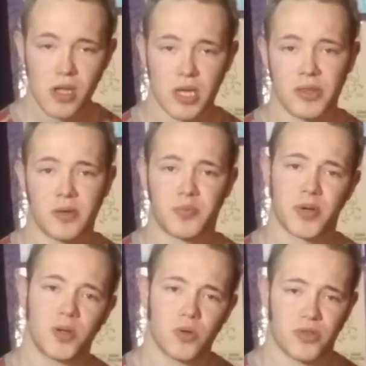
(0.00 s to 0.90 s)
in the
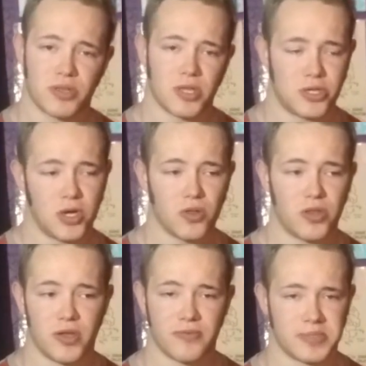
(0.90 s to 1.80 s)
prequel thing that they showed,
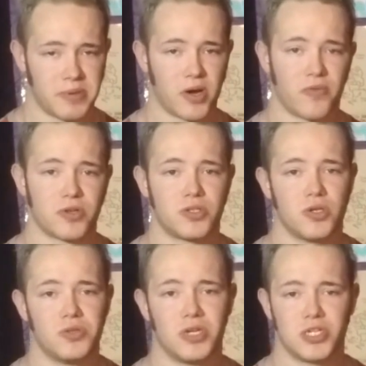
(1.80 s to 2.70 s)
the thing from Spider-Verse
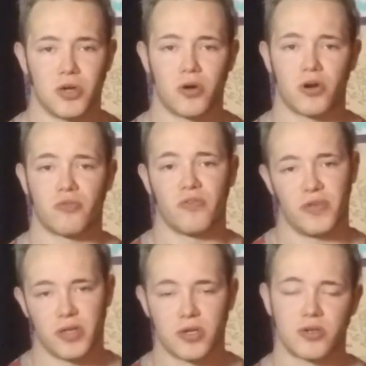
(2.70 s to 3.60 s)
two, they show her revealing